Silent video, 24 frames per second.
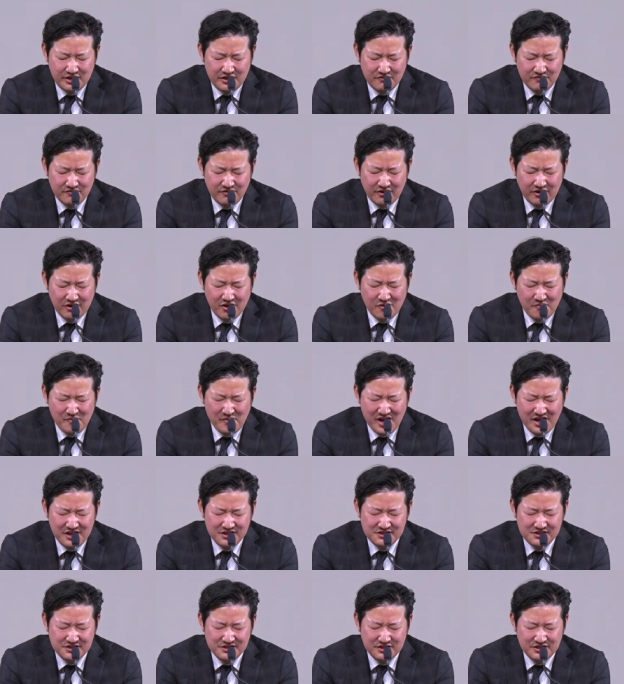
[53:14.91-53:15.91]
for all my
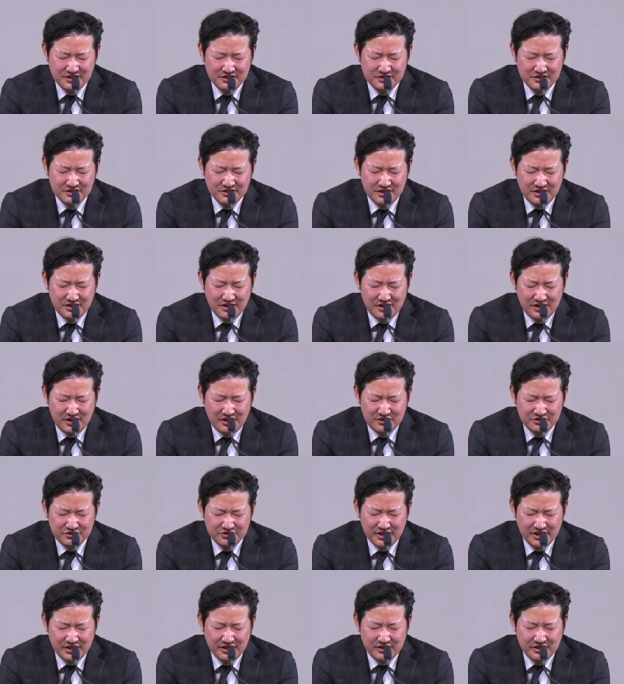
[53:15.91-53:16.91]
sins,
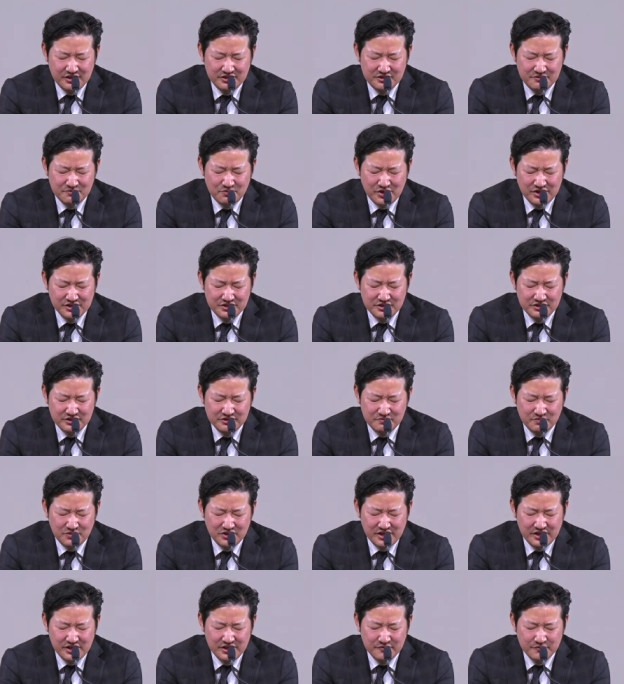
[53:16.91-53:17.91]
shedding his precious
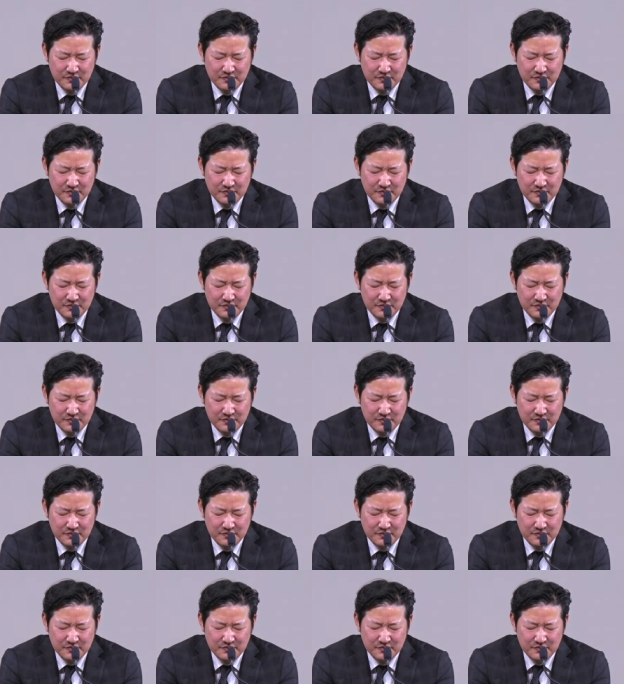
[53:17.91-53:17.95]
blood.